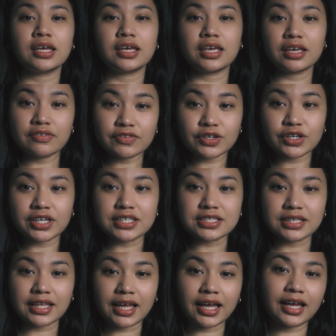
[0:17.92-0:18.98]
if you're into
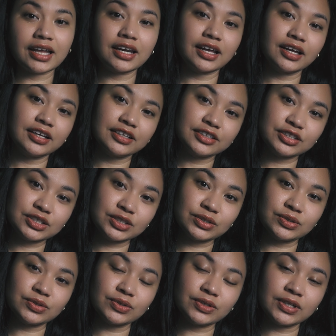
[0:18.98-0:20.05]
that,
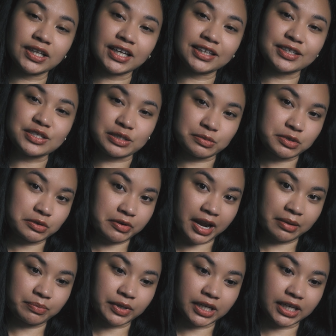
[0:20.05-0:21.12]
do click the
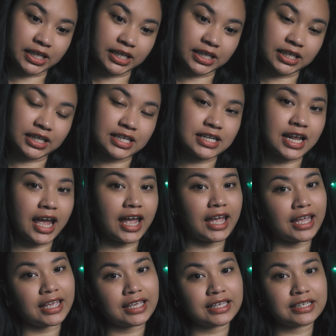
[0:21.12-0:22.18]
subscribe button
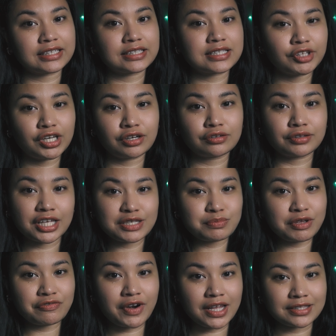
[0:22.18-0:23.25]
and let's
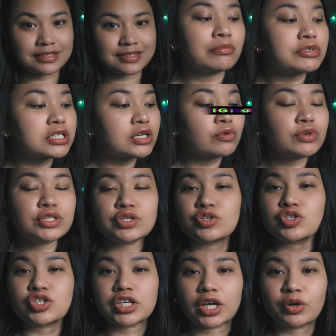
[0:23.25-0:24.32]
be friends. I'm just going to
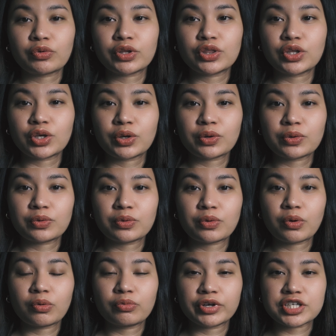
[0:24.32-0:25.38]
share with you
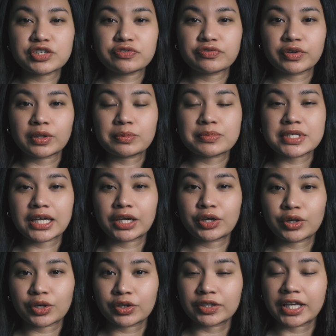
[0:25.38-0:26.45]
which films I
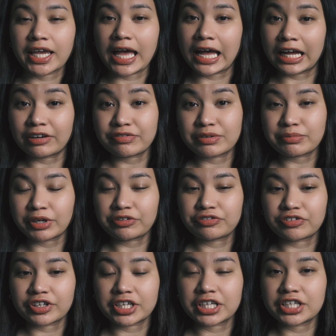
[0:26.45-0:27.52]
currently have in my
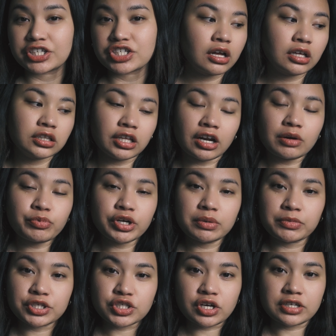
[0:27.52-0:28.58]
fridge that are pretty
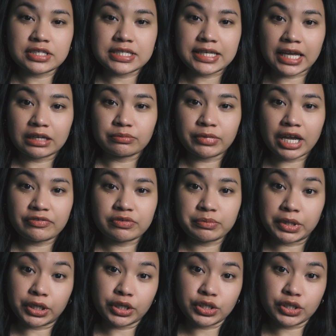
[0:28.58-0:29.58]
much on standby for me to